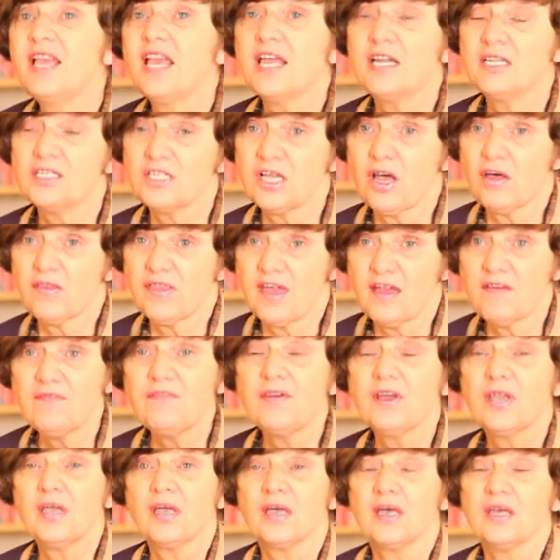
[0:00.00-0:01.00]
in South
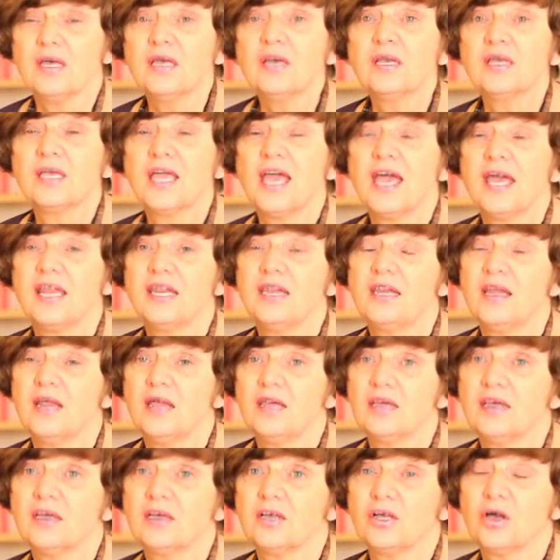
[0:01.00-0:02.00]
Africa can
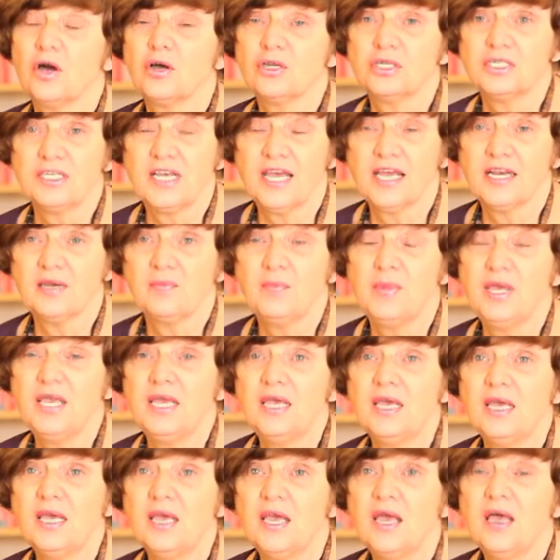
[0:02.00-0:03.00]
contact
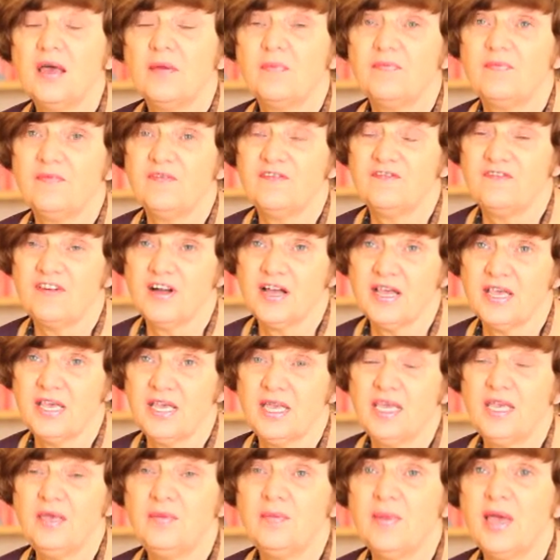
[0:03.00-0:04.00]
me via
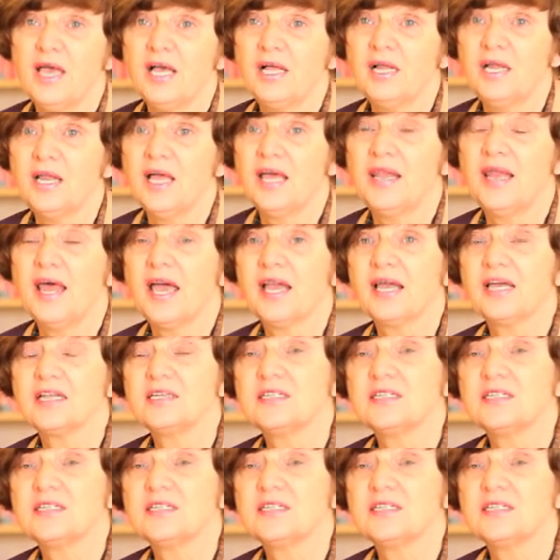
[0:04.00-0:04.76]
email, and I can